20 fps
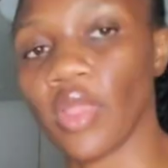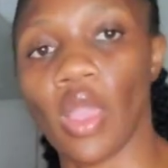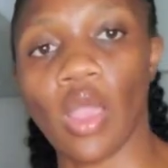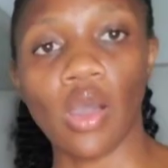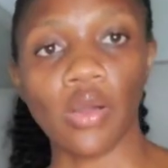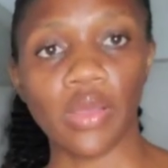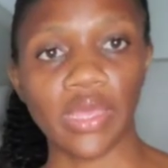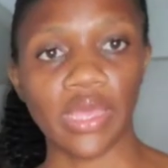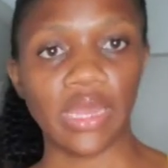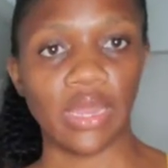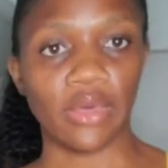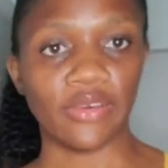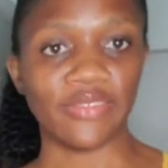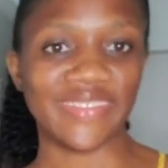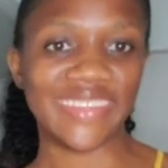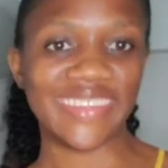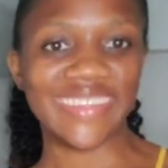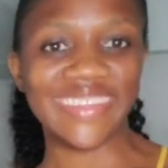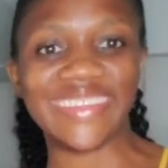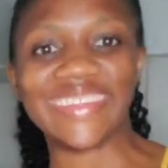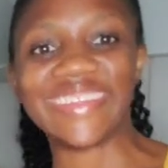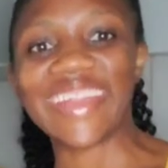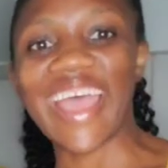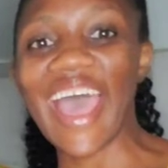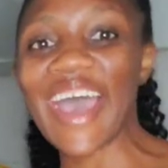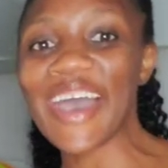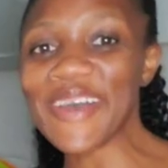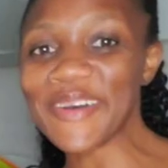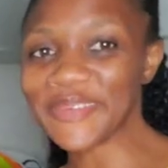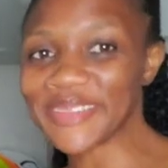Okay loves,
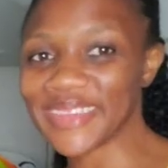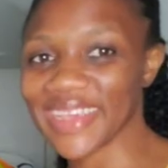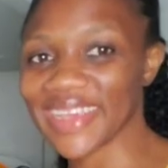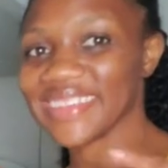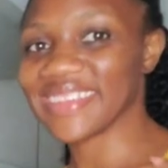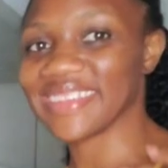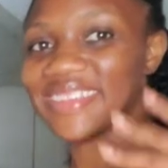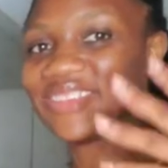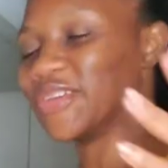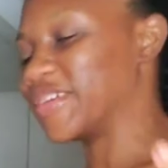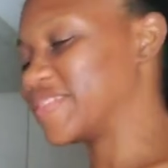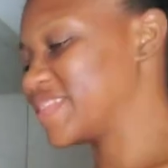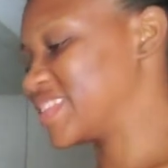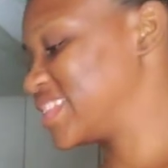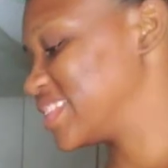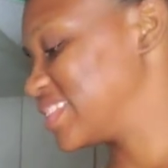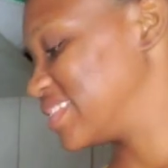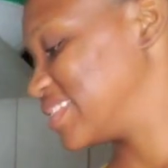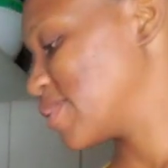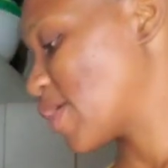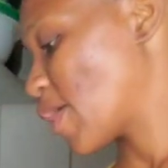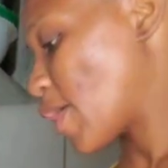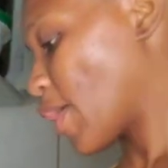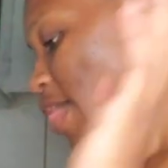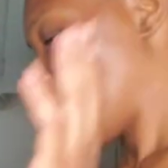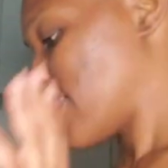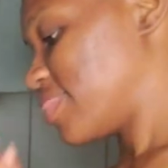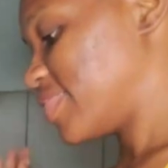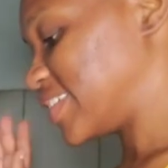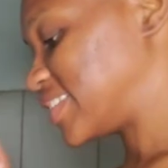now that you have seen
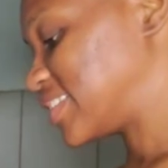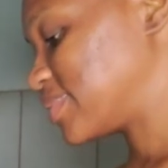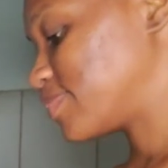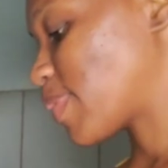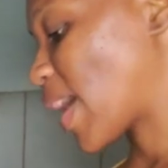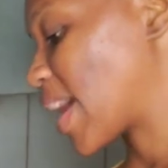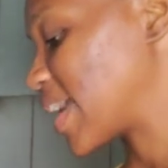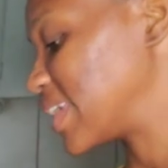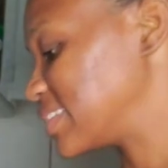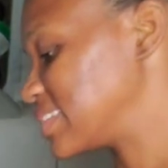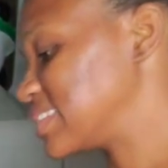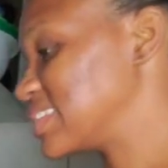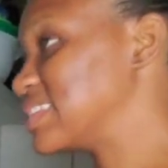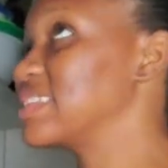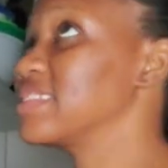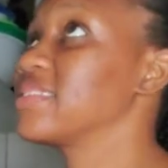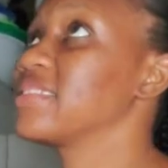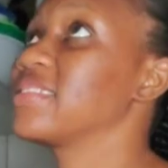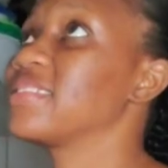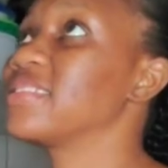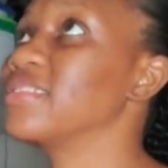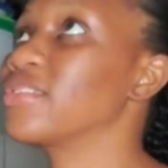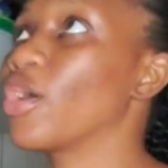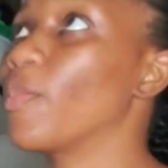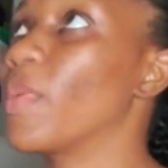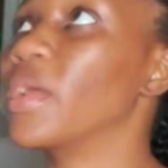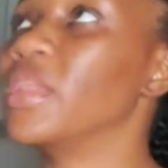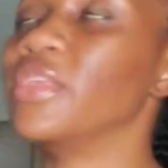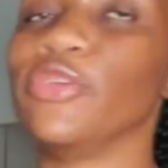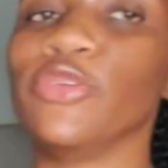the spices,
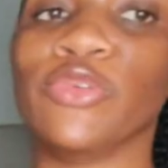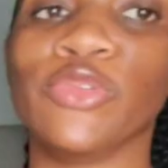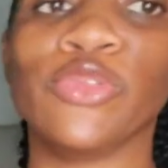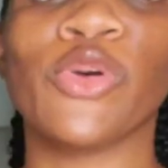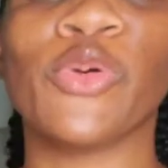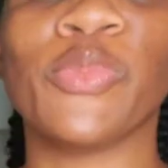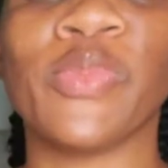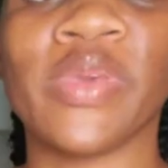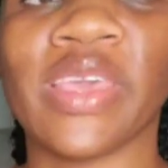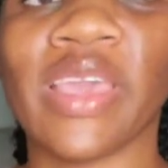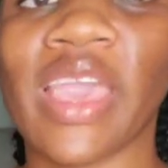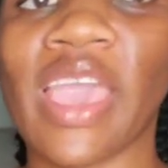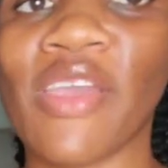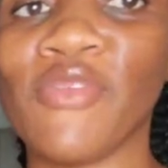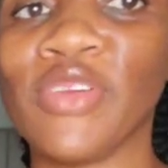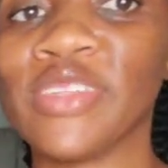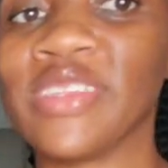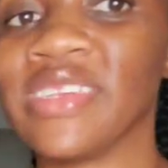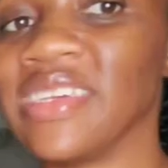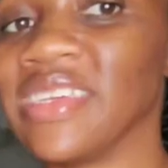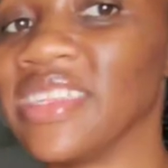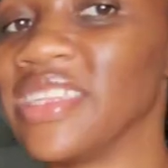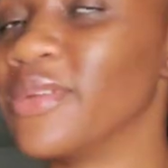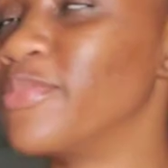normally you know me, everything in the